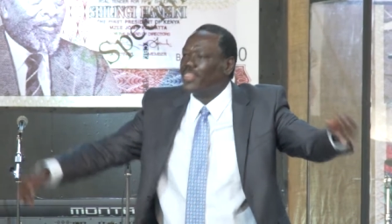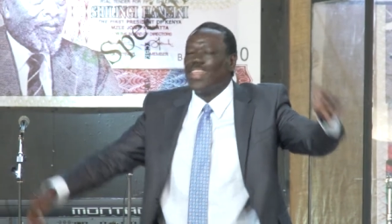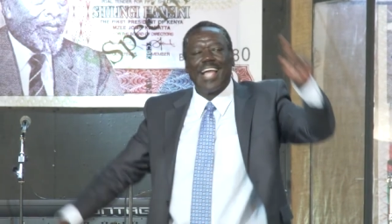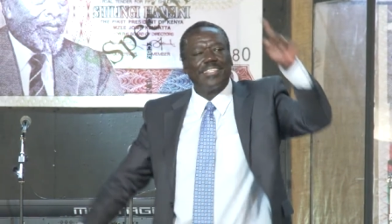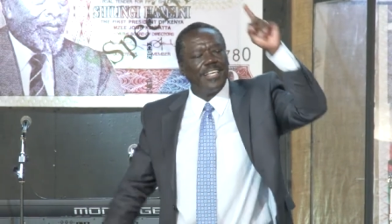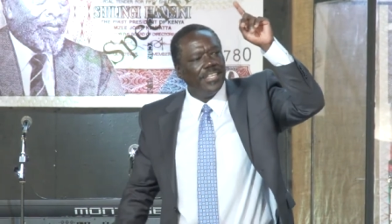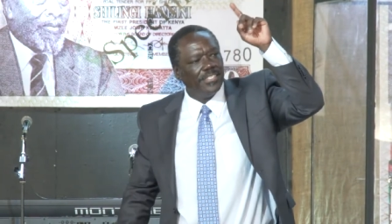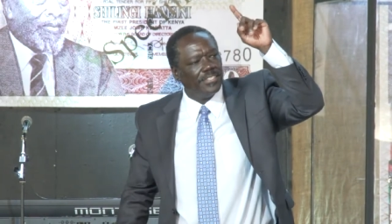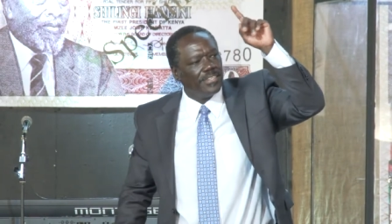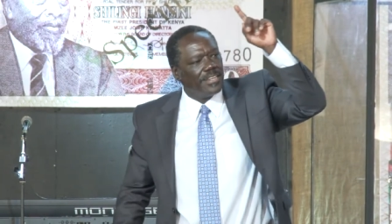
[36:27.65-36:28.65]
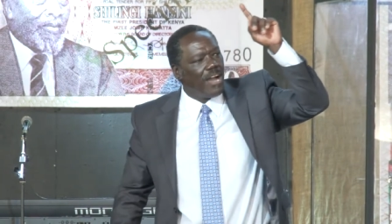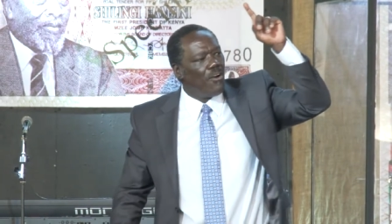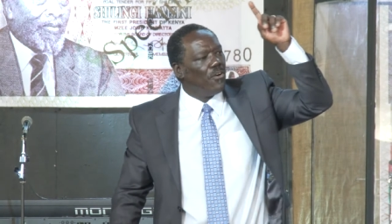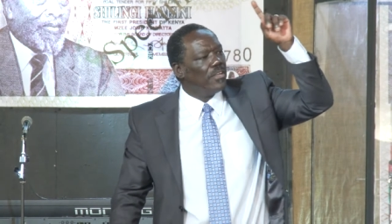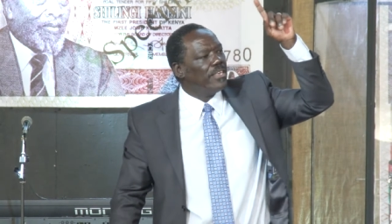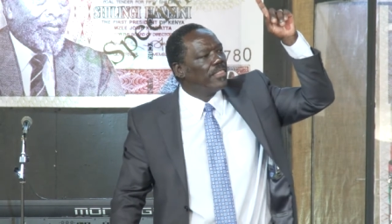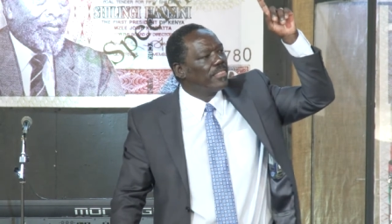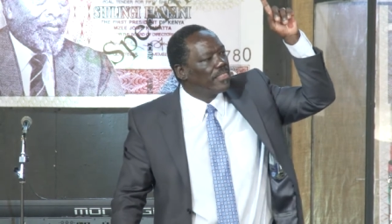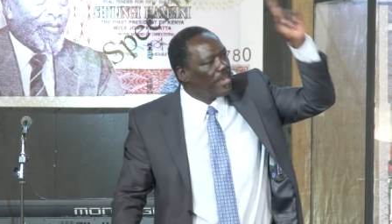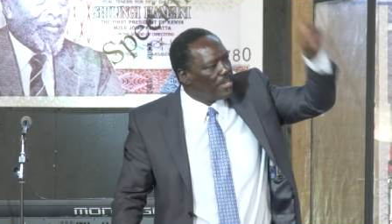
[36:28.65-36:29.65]
That is now your
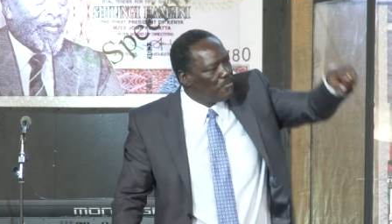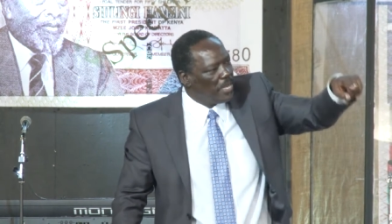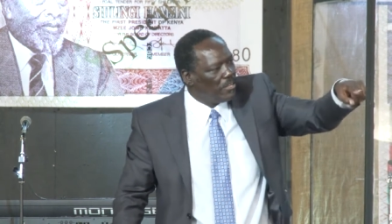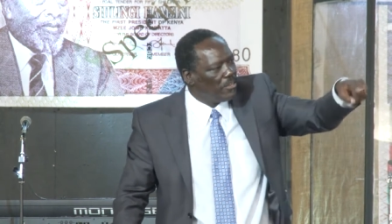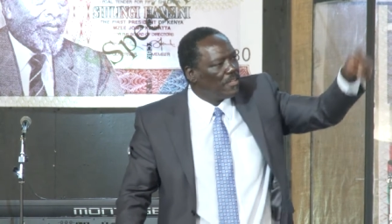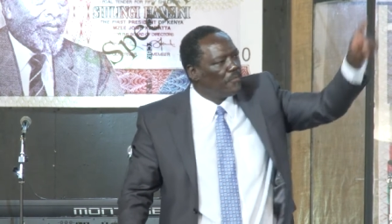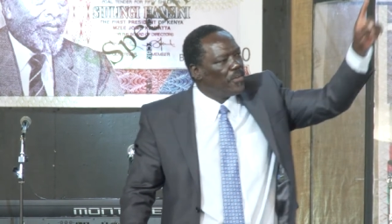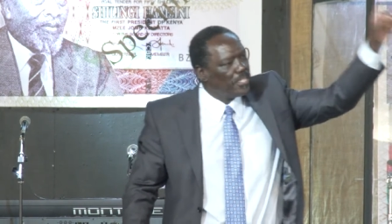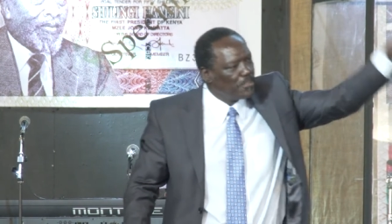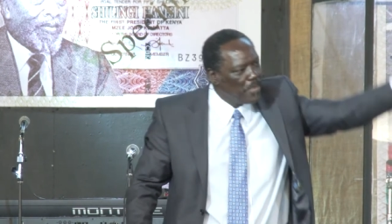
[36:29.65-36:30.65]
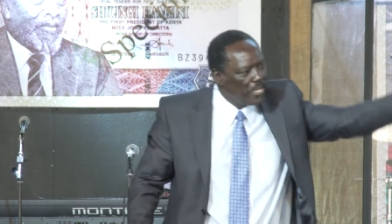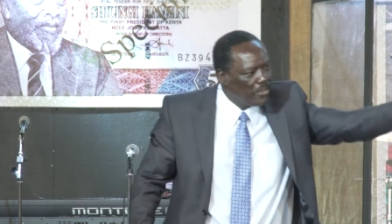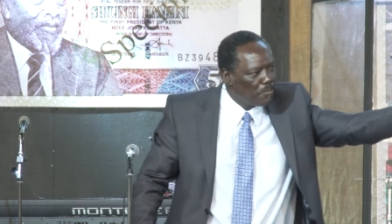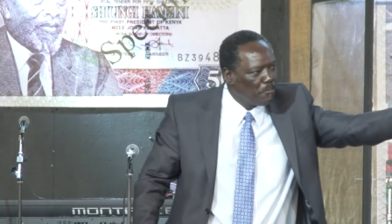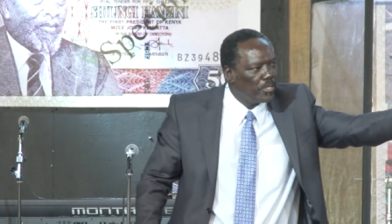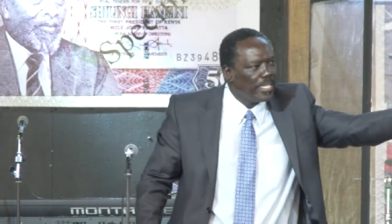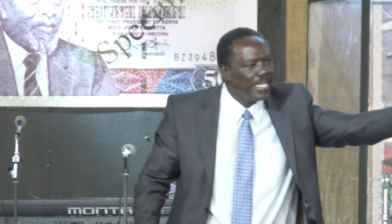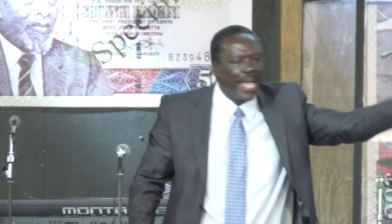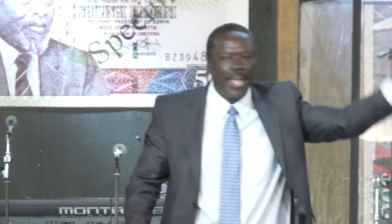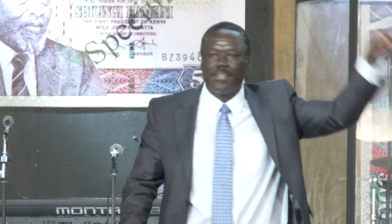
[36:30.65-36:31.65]
third million. The first million bought the
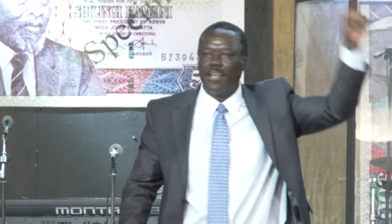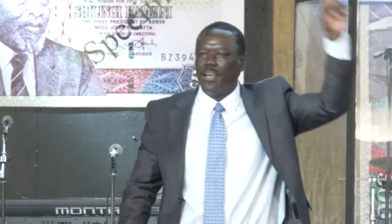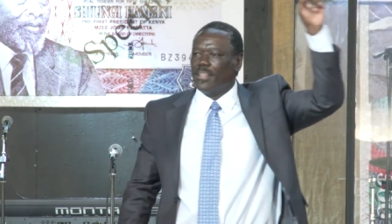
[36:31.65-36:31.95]
land.